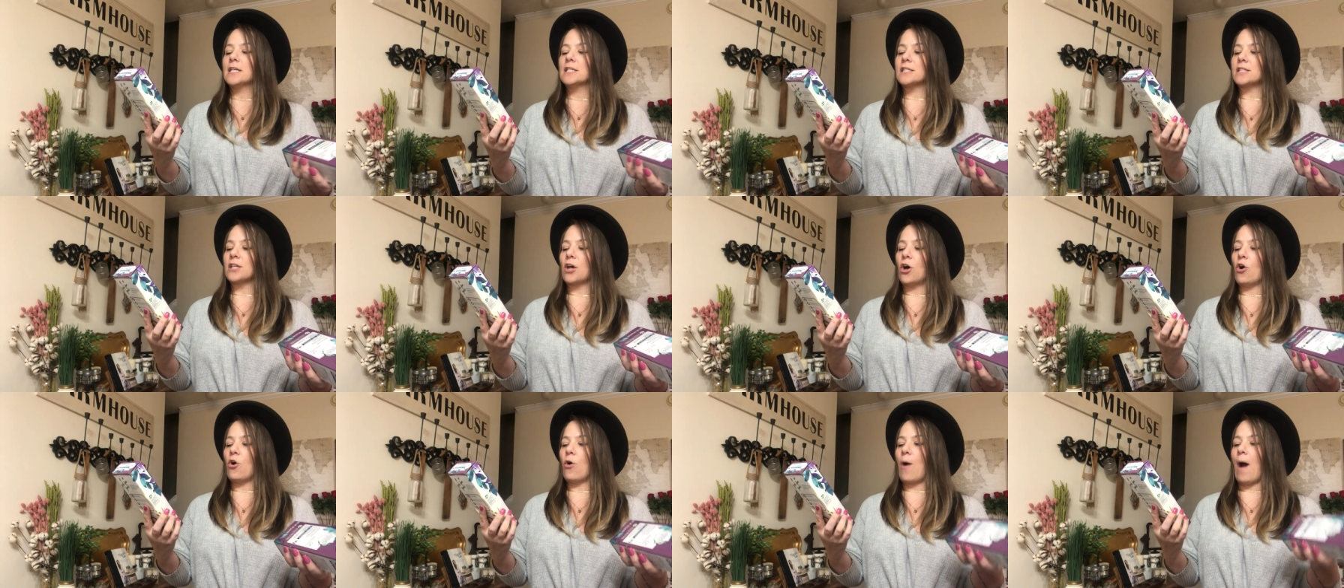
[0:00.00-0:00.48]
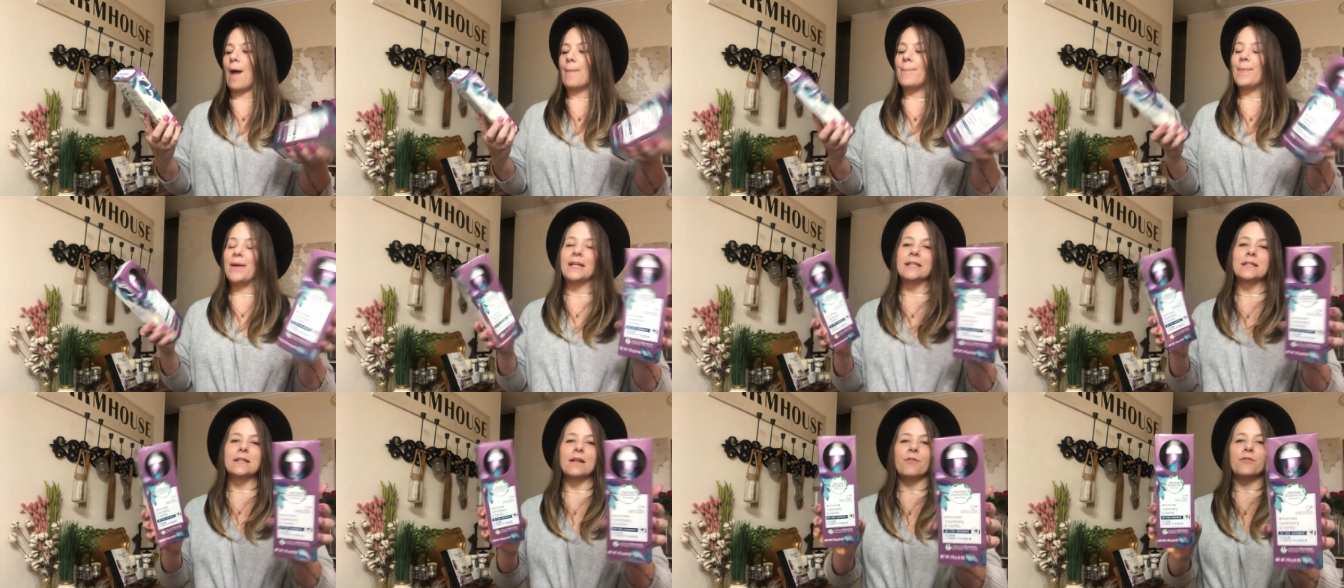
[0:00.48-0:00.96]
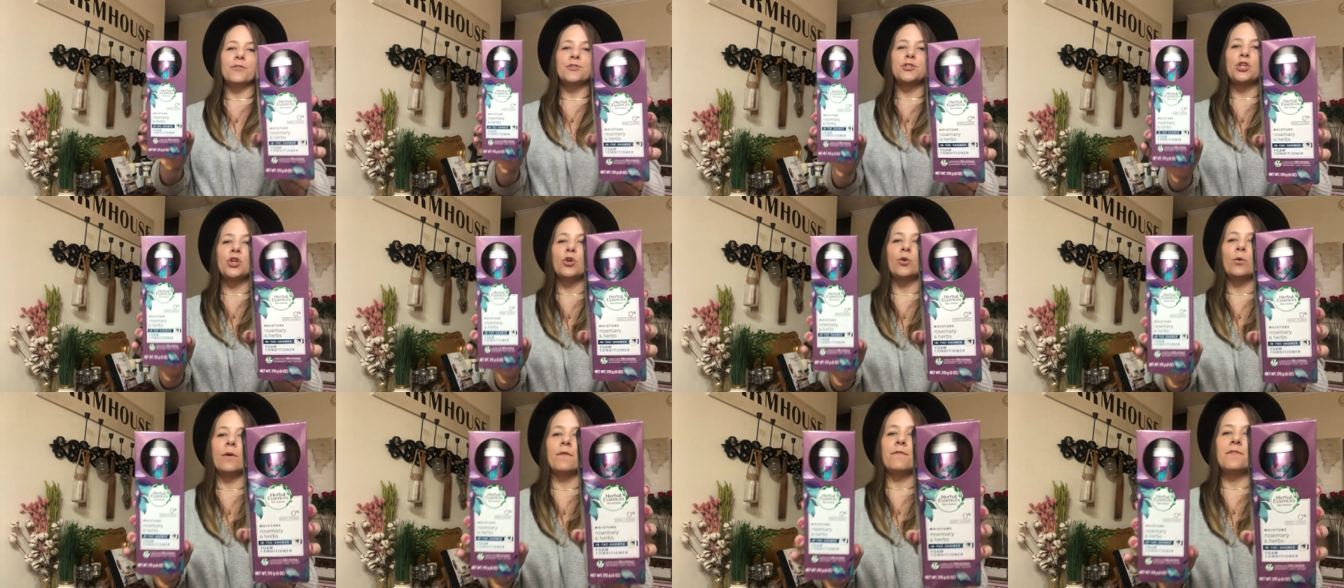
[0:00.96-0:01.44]
So I picked the
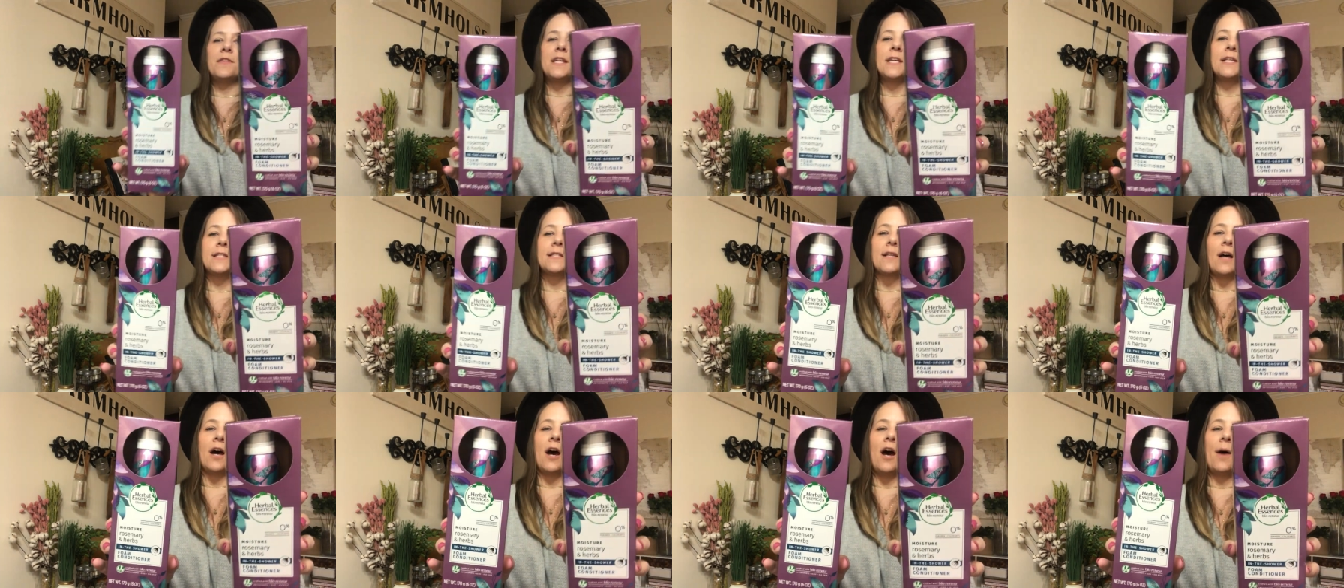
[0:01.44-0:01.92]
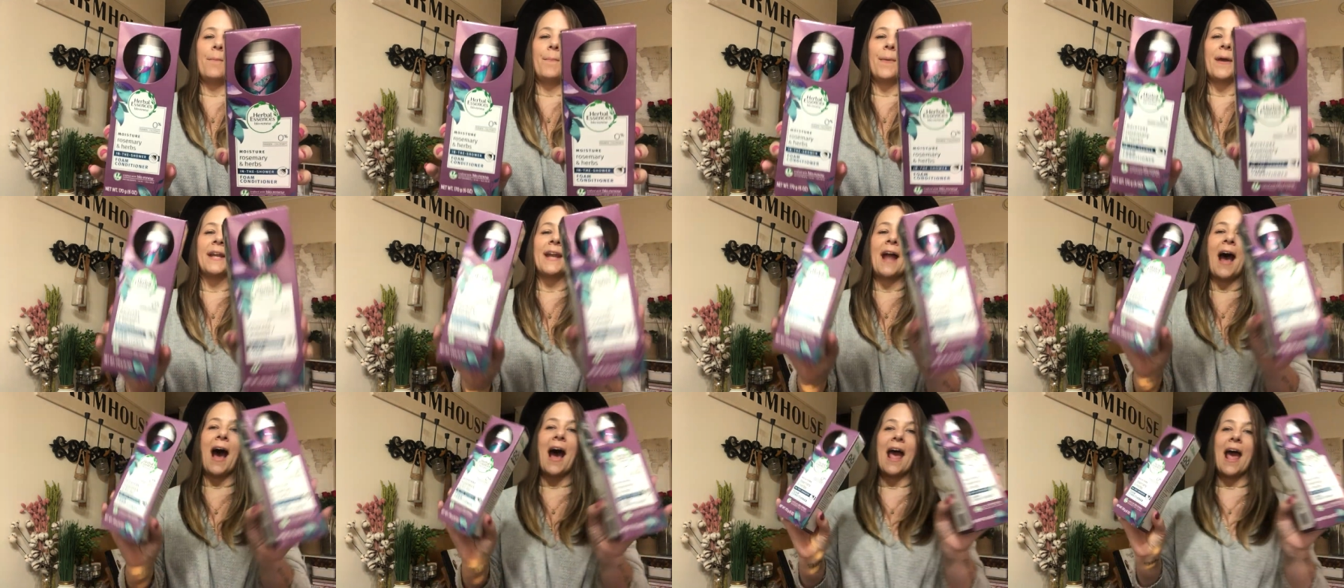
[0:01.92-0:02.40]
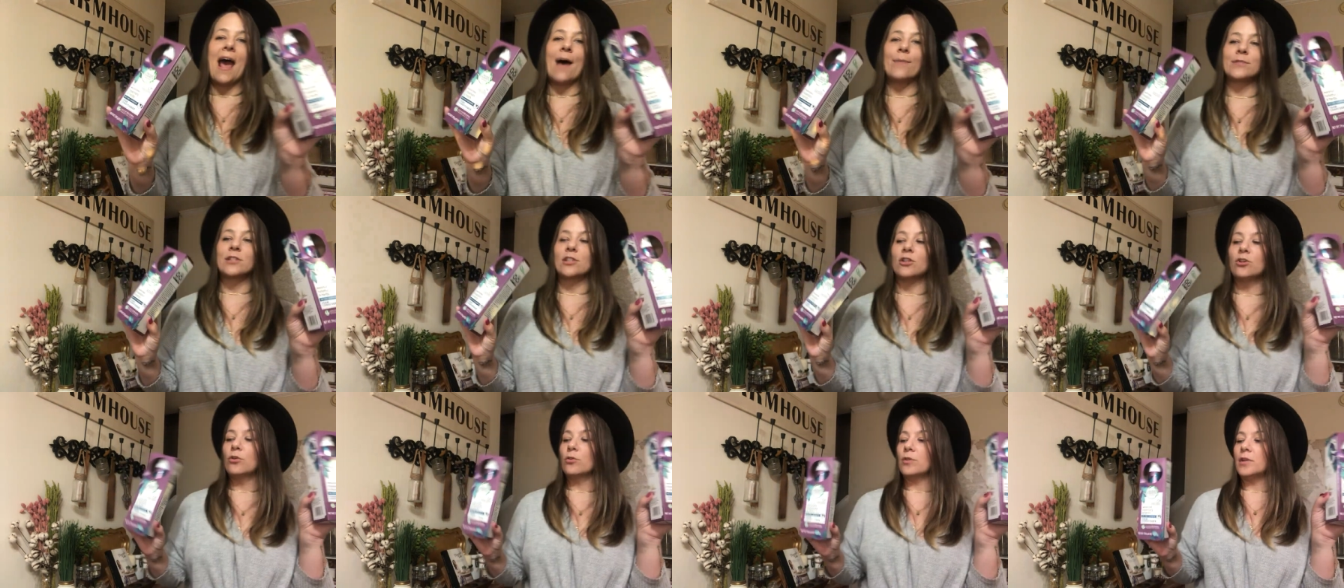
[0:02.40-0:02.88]
two of these up and I
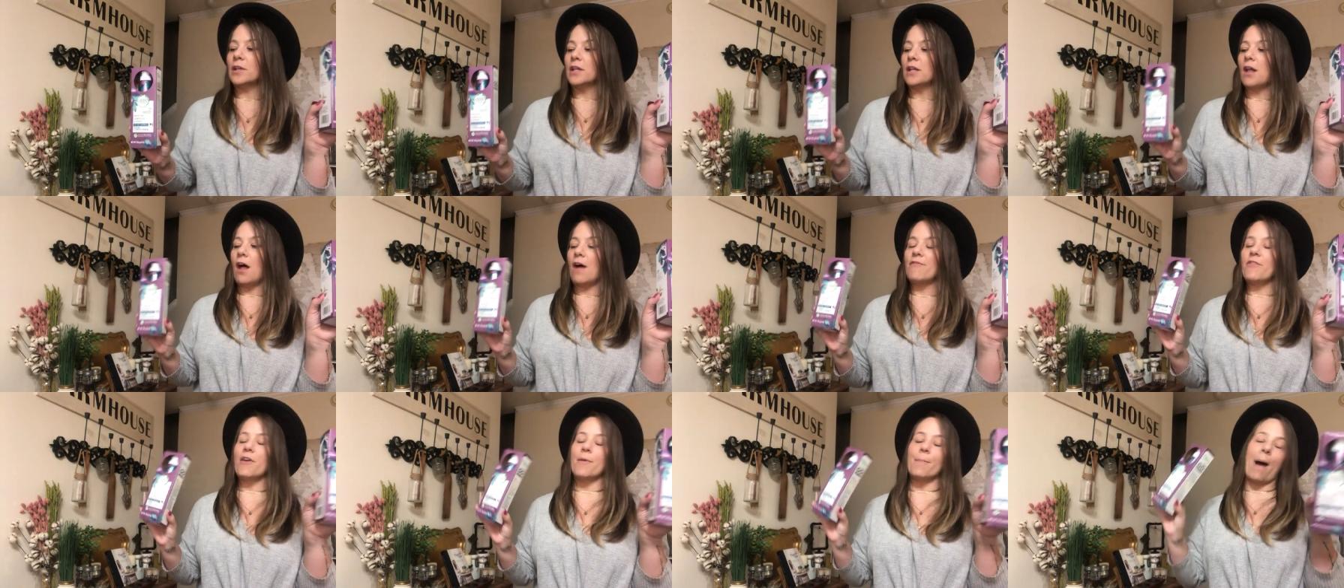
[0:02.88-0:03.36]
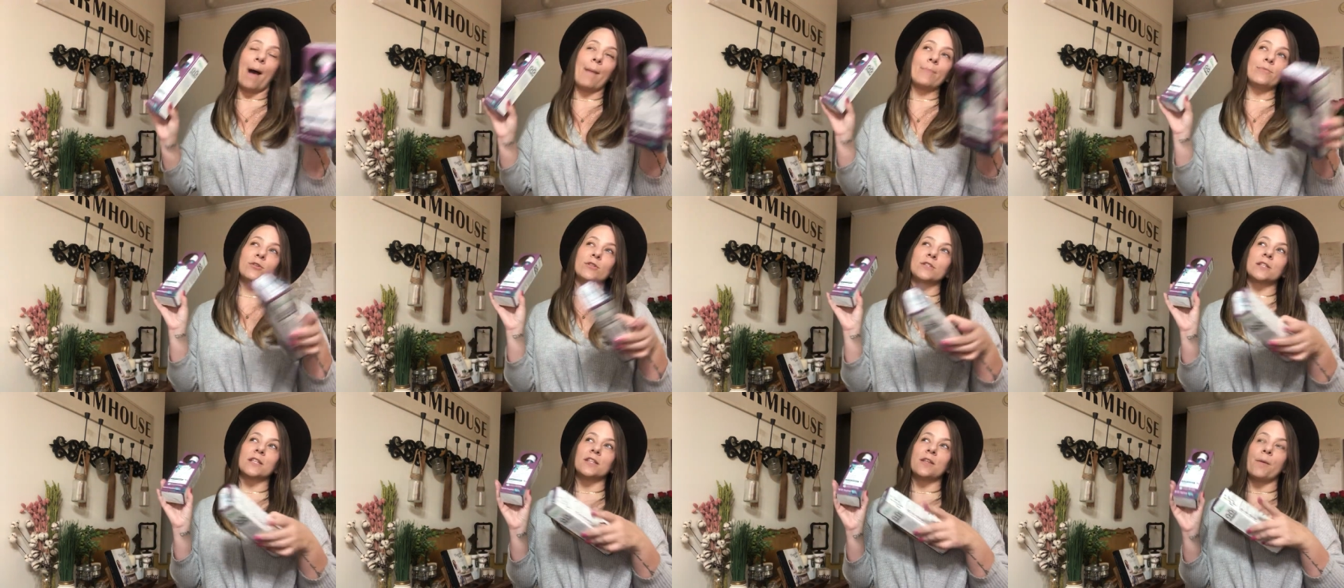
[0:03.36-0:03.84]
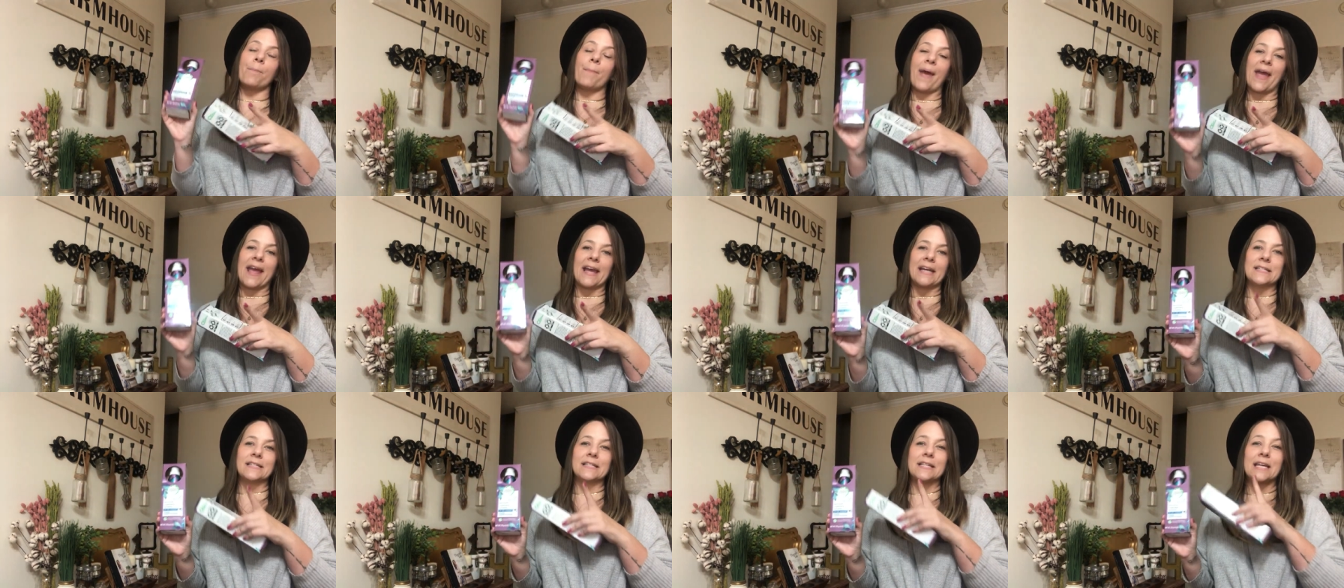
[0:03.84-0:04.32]
absolutely love them. I'm using the
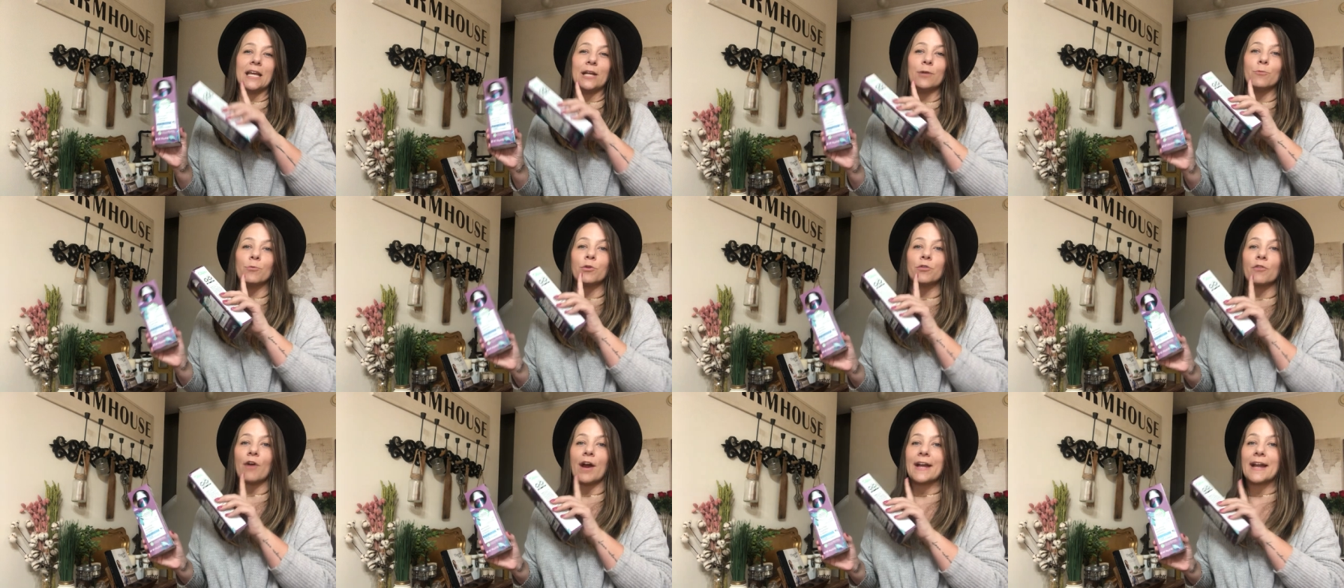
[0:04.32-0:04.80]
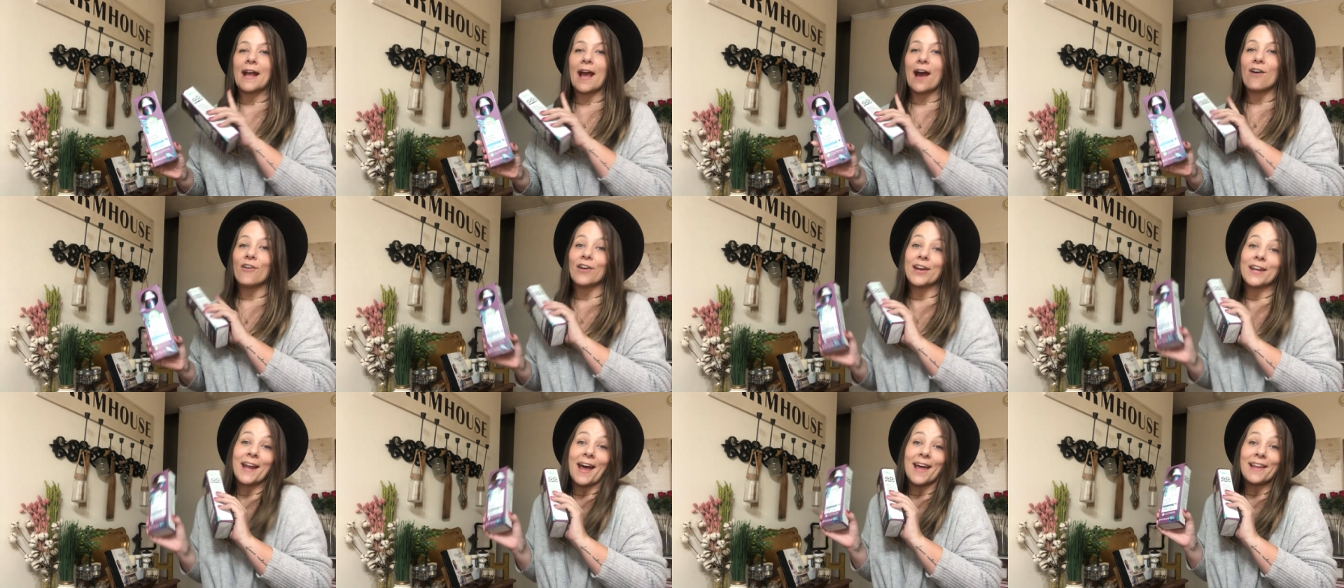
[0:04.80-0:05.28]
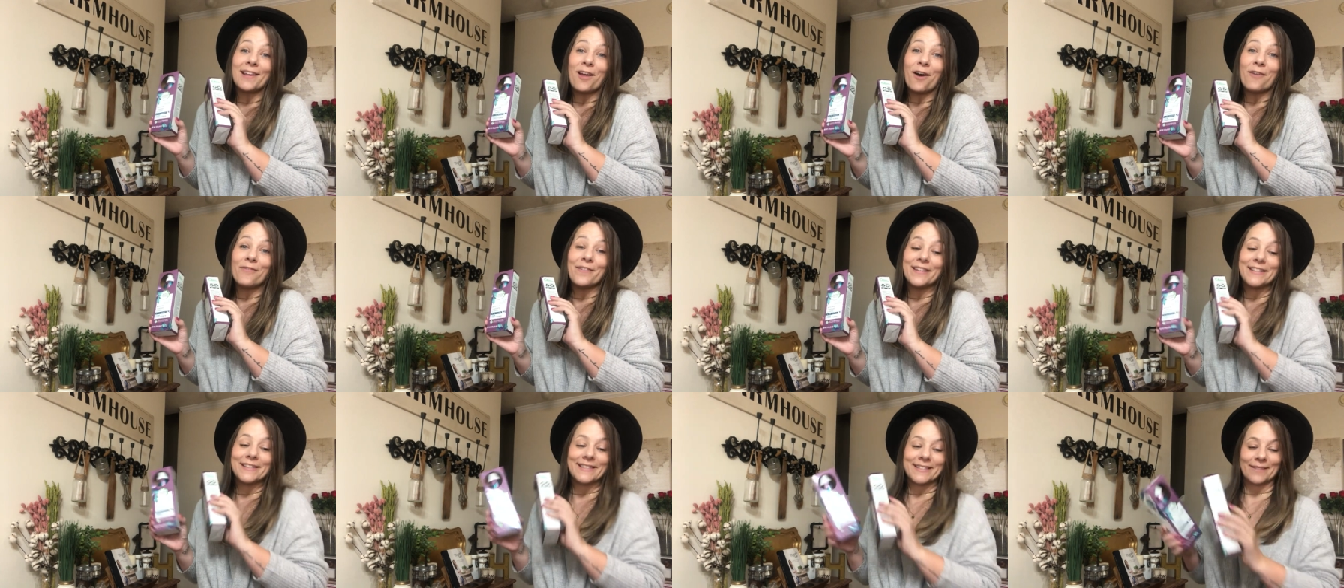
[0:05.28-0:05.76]
Pantene one right now and I
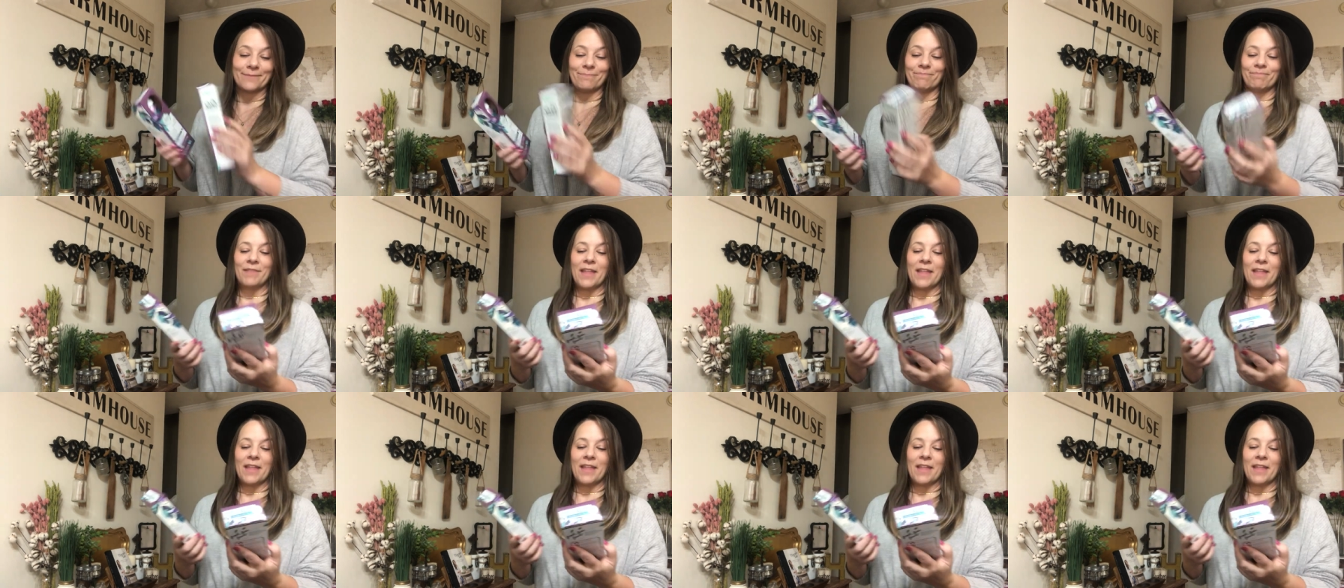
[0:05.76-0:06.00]
love it.